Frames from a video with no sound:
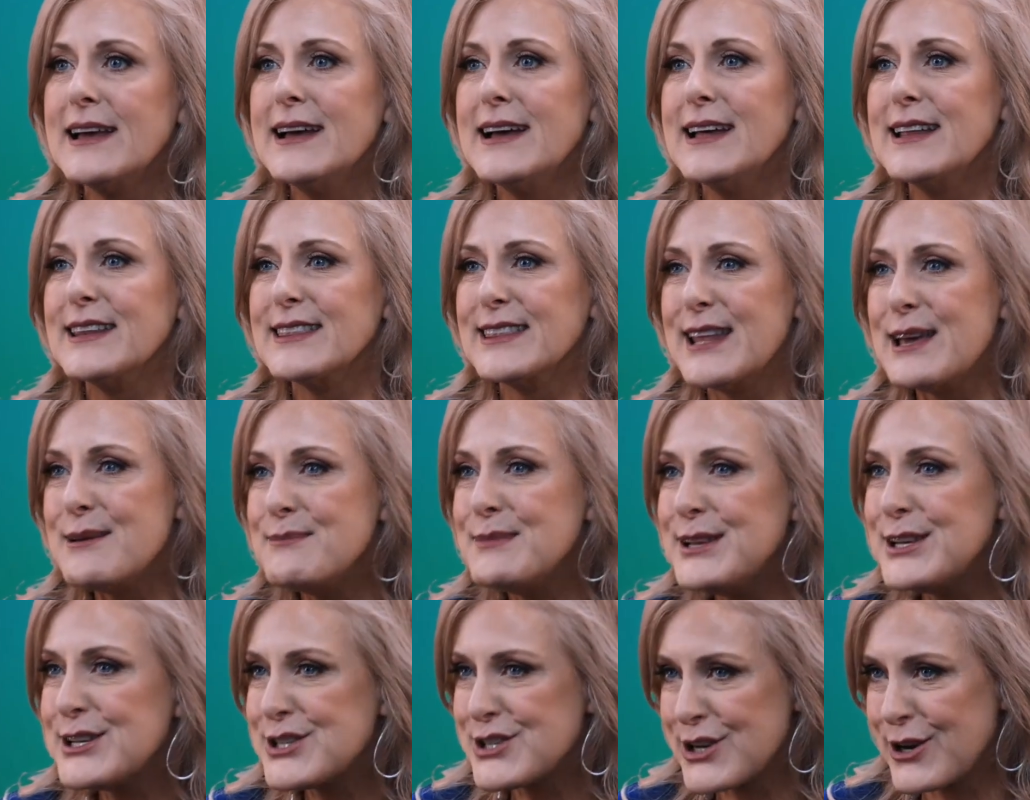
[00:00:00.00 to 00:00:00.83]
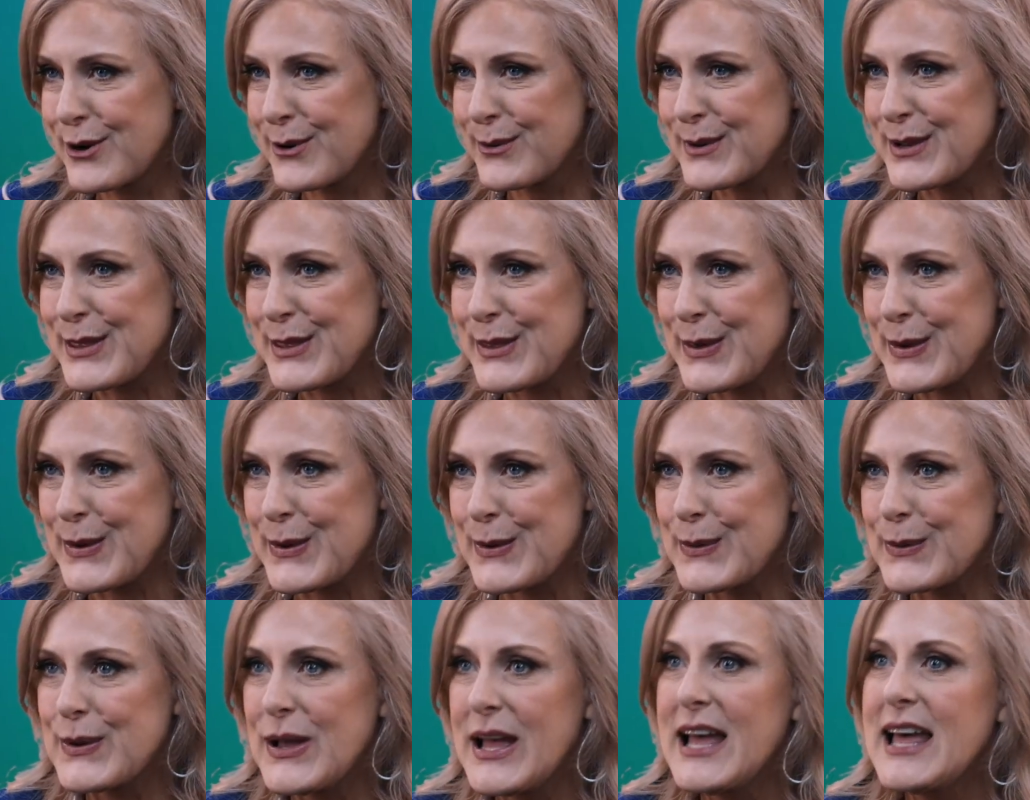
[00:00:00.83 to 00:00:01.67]
Let me share with you
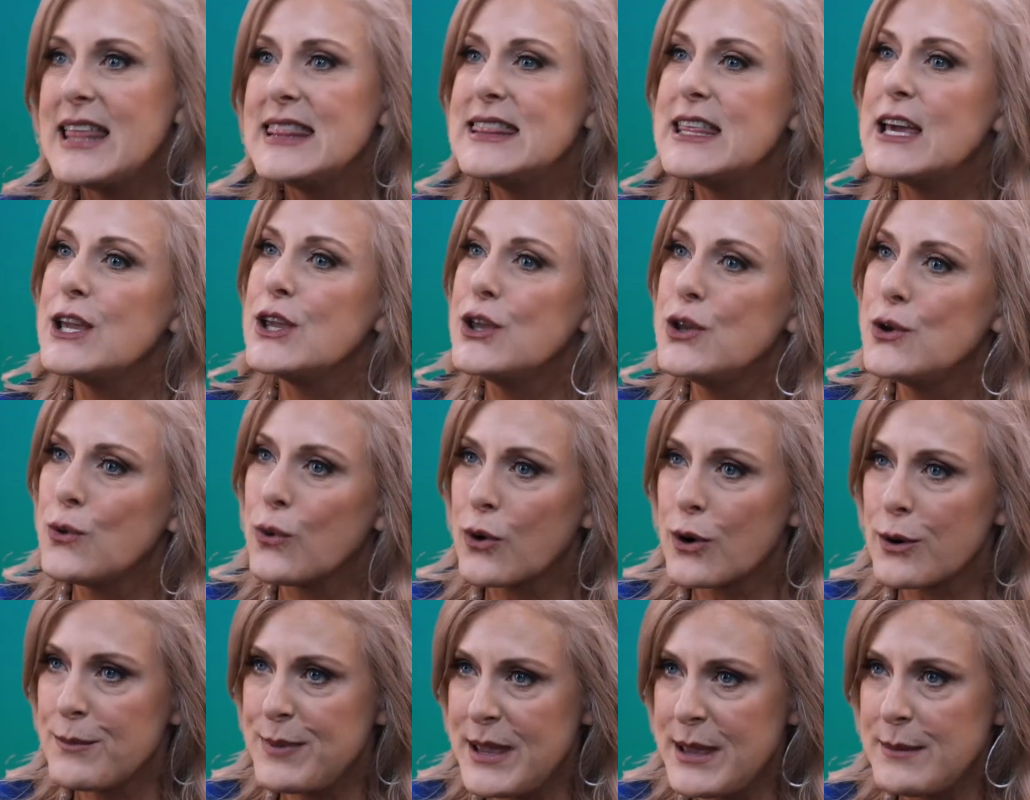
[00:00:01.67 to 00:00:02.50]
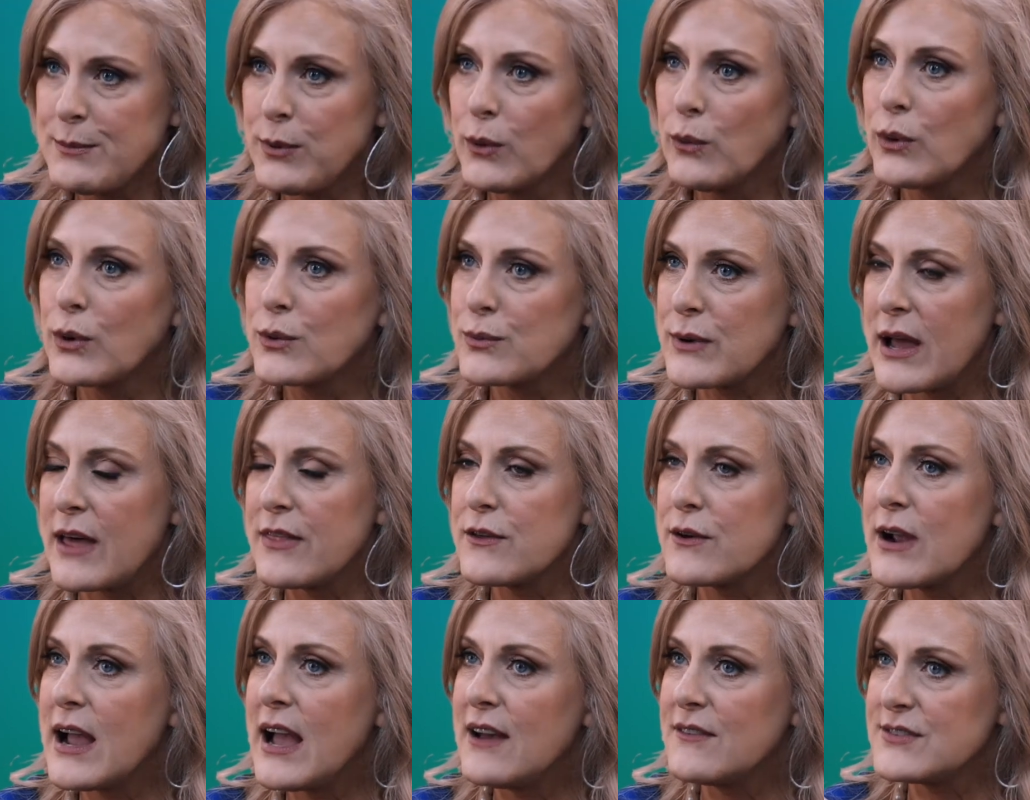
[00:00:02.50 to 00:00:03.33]
that your people would rather
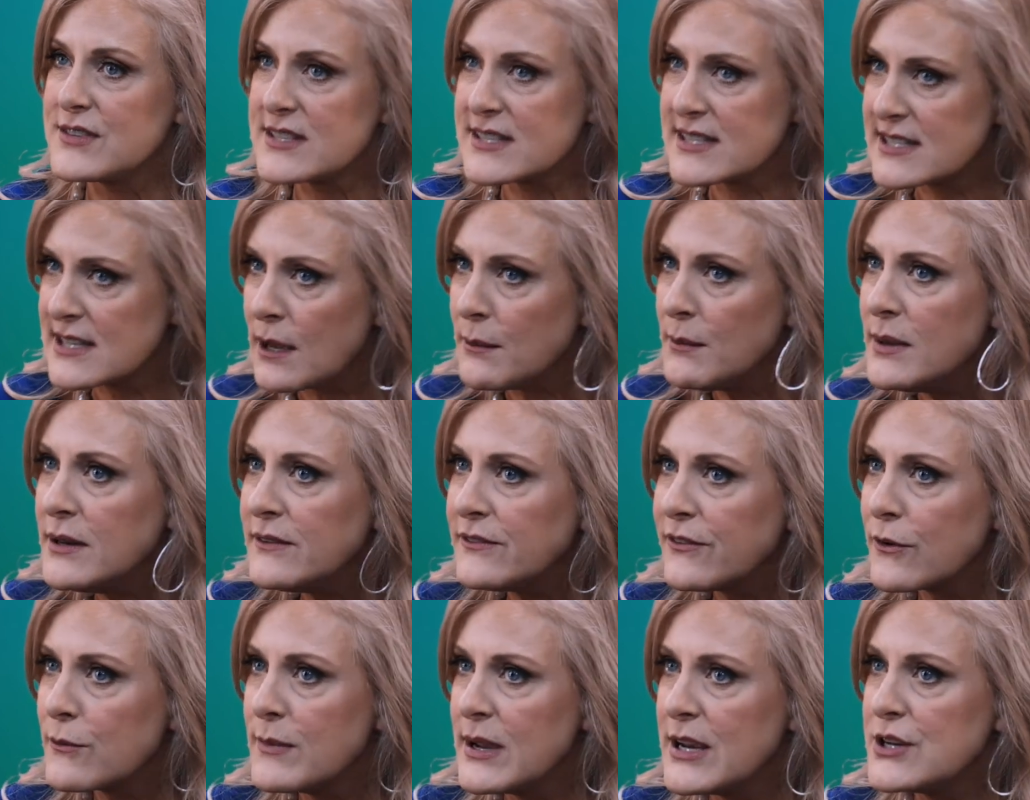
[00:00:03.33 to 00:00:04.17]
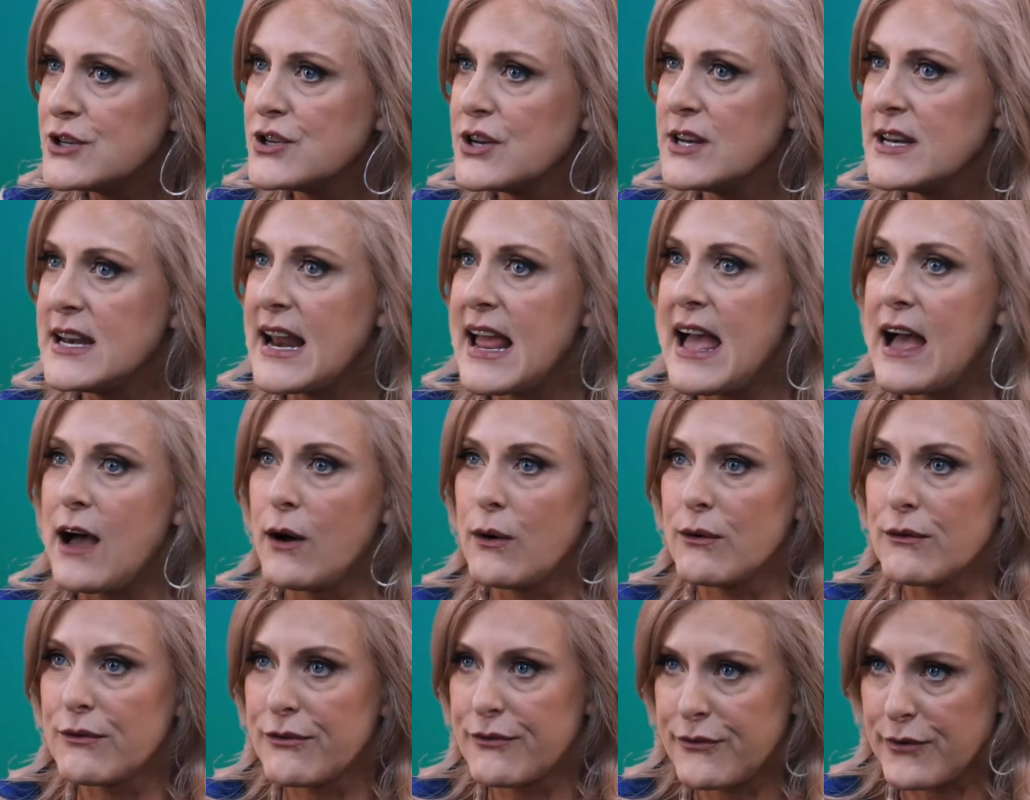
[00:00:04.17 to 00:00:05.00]
have some information now
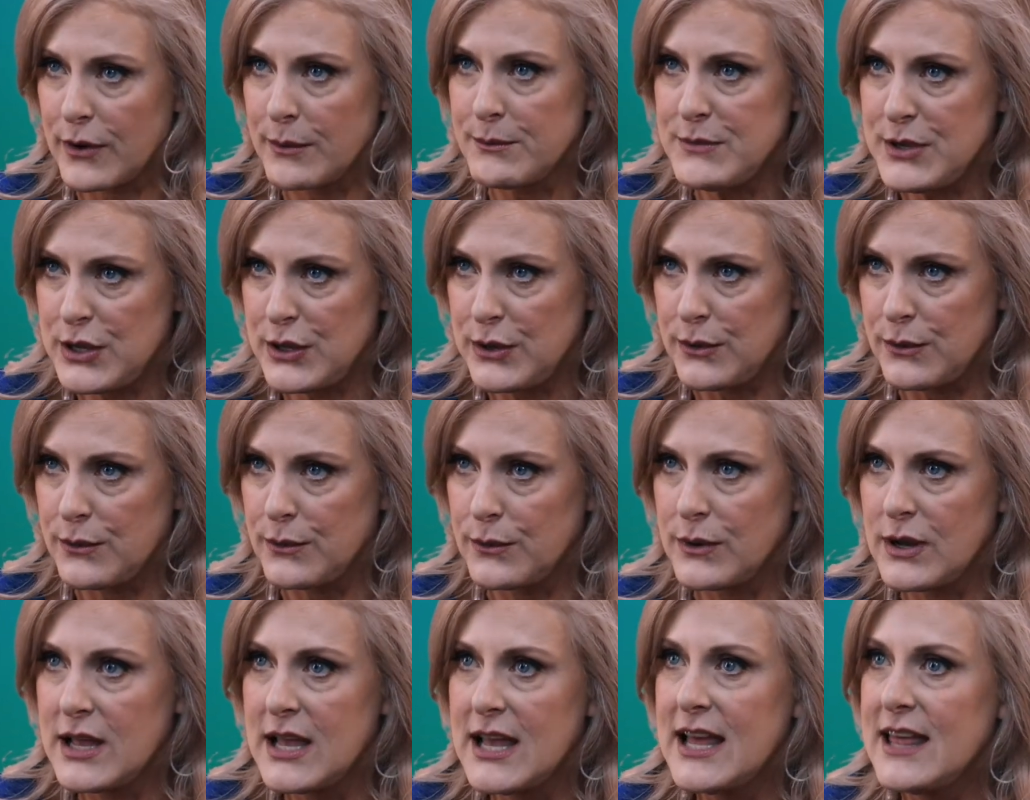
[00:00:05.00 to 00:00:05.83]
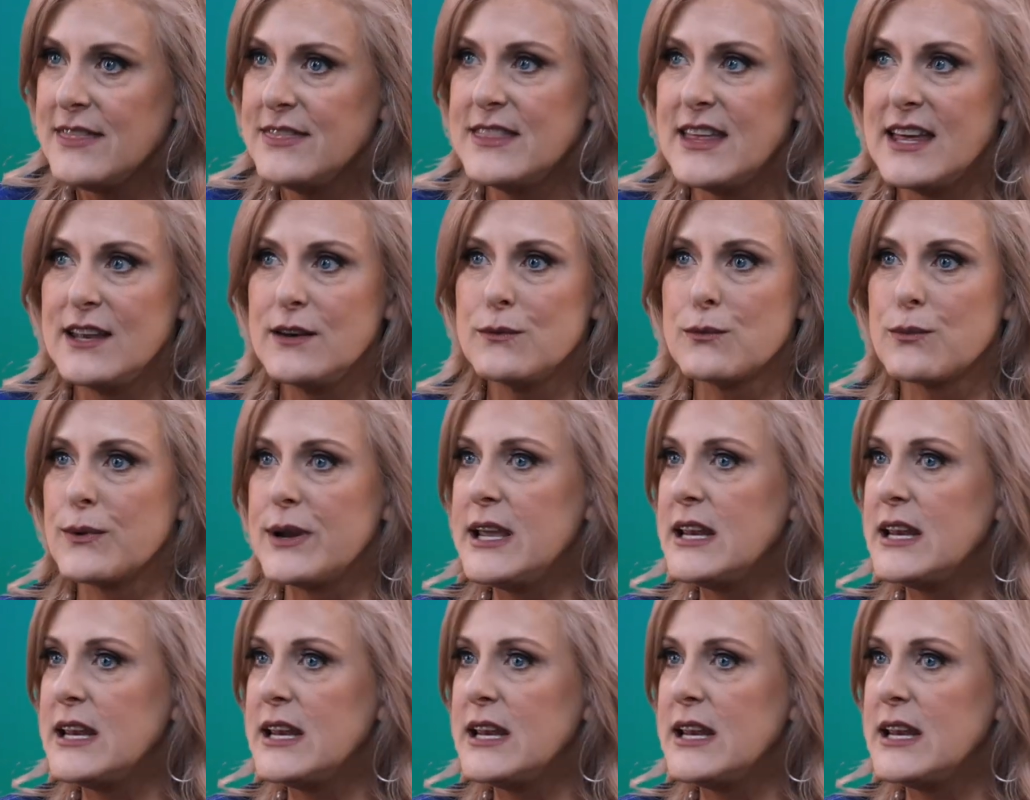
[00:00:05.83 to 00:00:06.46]
from you than read